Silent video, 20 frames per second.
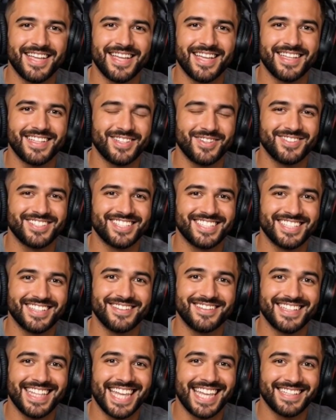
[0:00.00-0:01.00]
you'll
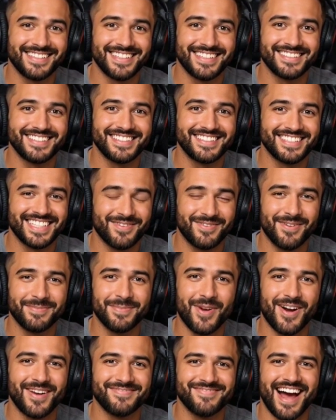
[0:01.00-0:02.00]
still get at least
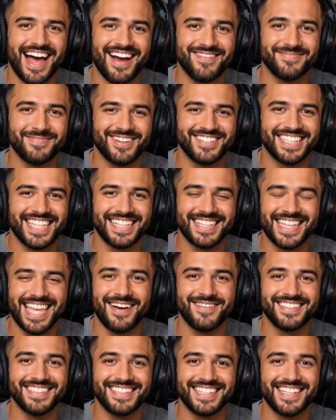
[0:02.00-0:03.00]
0.5%
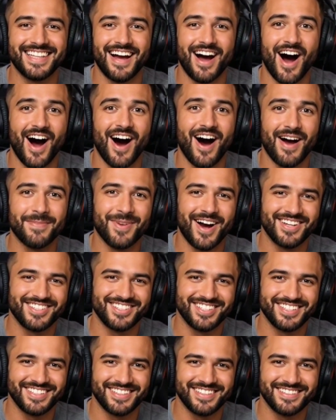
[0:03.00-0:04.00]
guaranteed on all
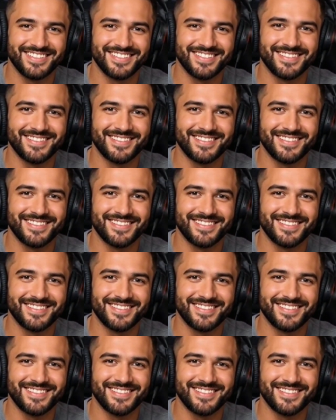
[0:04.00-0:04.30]
purchases.